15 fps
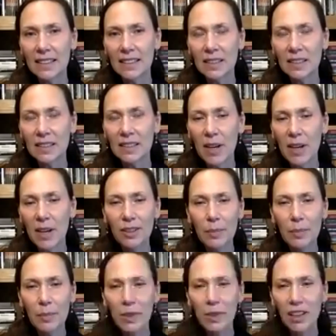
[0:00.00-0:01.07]
Mount Hood Community
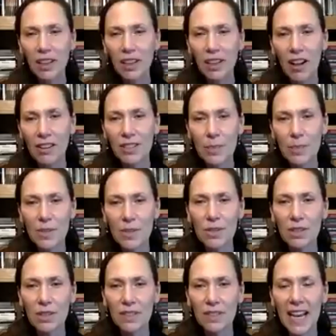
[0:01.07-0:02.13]
College has been serving
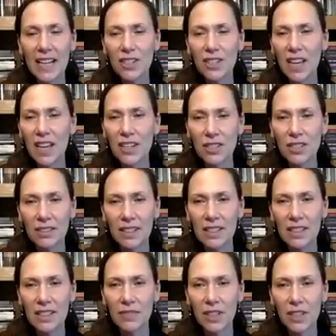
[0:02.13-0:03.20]
the educational needs of
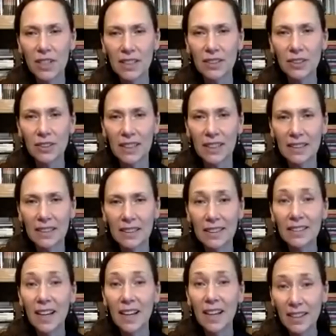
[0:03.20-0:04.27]
our district,
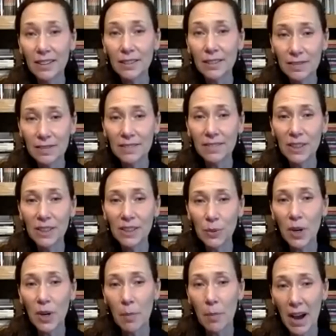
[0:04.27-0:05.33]
950
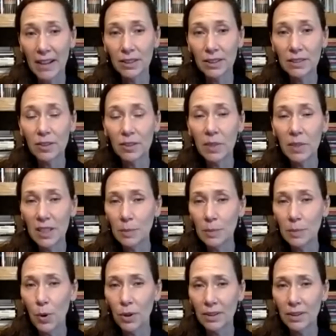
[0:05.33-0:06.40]
square miles from East
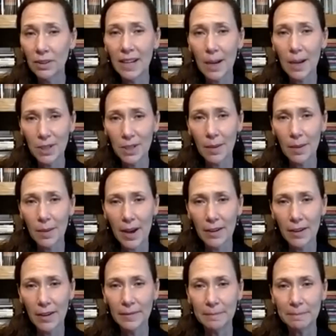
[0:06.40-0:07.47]
Portland up to the
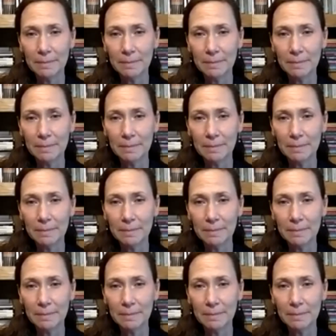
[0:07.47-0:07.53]
mountain.